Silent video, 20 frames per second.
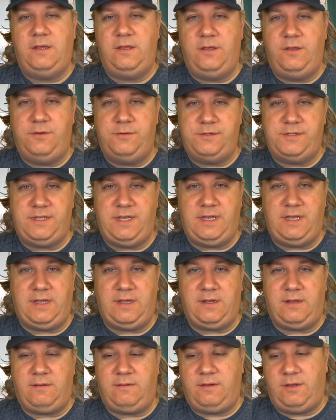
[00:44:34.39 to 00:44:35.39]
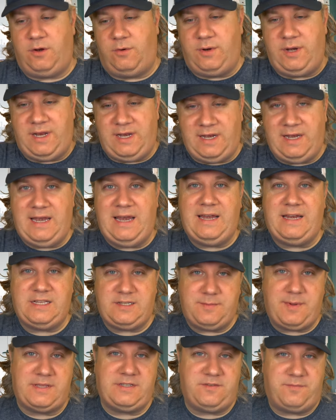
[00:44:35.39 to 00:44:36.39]
using, you know, in an
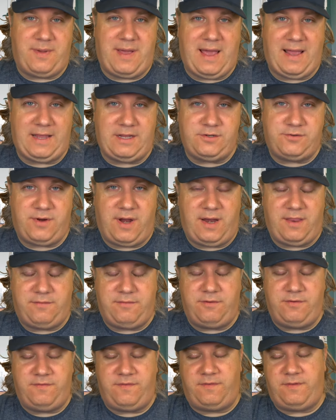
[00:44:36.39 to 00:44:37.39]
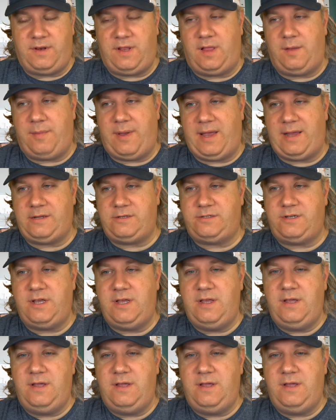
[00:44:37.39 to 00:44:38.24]
inexpensive package, right? A three hundred fifty dollar package.